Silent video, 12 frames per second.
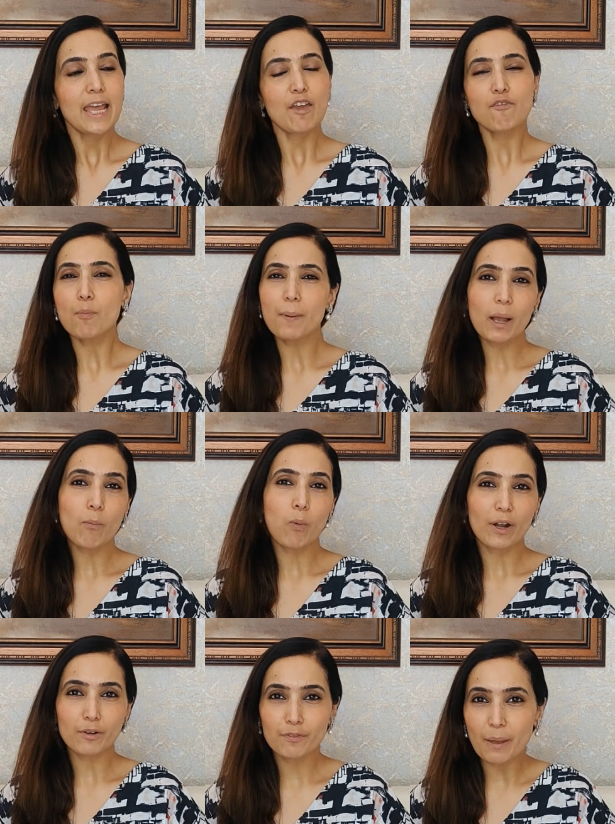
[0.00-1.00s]
If you pick up
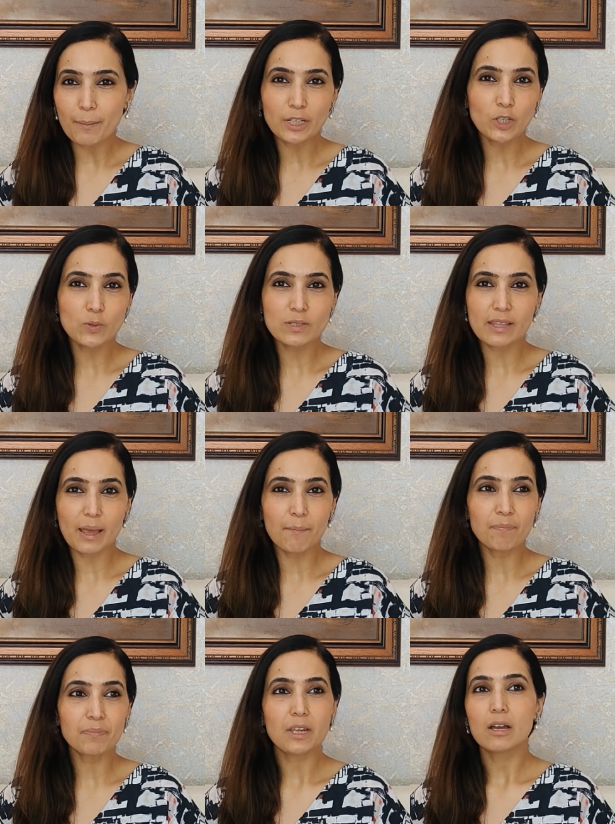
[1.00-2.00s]
one of them and use
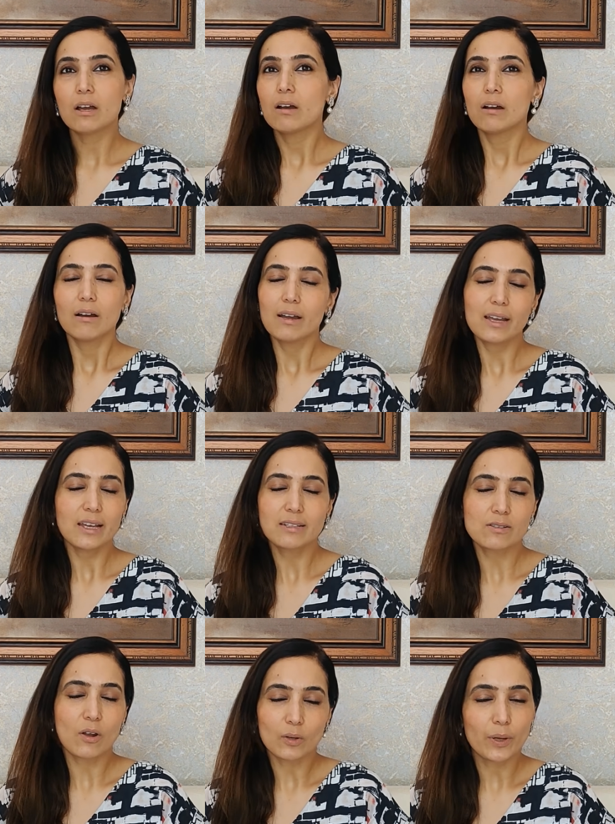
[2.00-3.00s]
them, it's
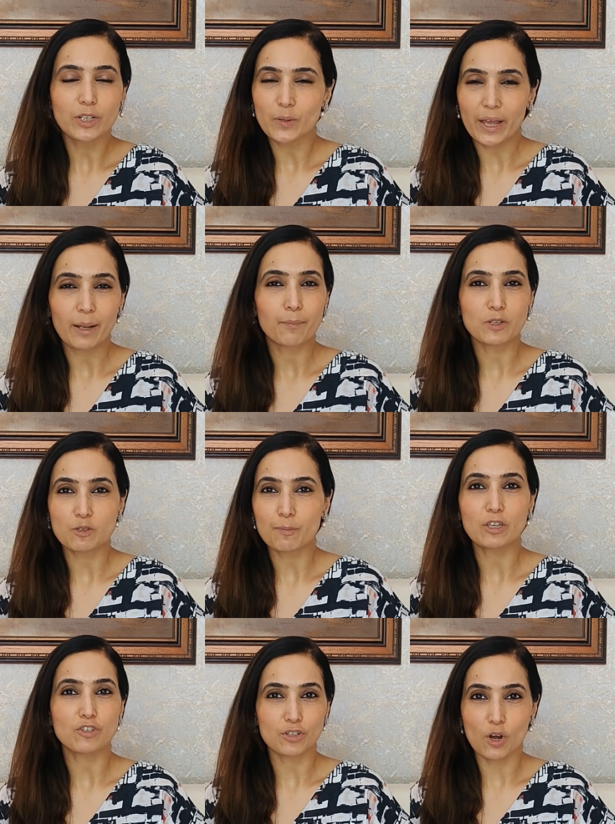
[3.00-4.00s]
not going to help your
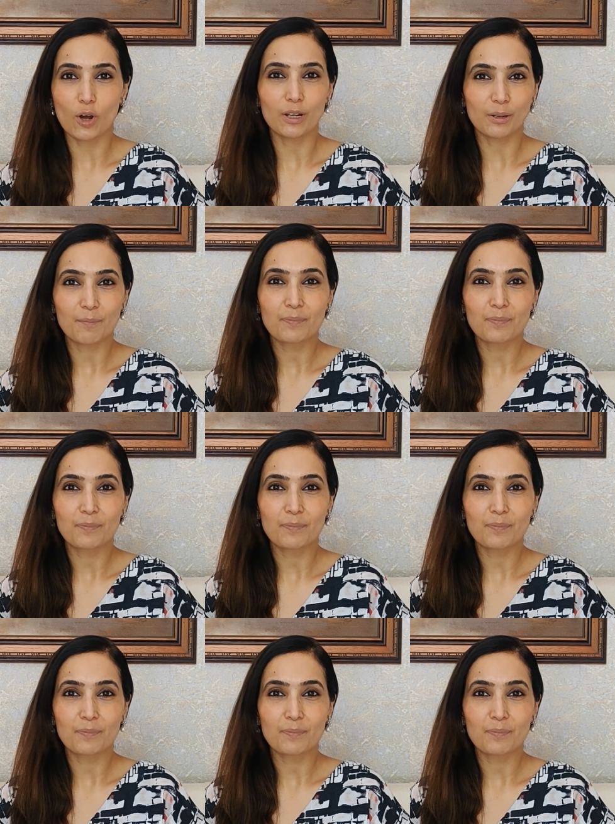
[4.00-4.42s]
speech at all.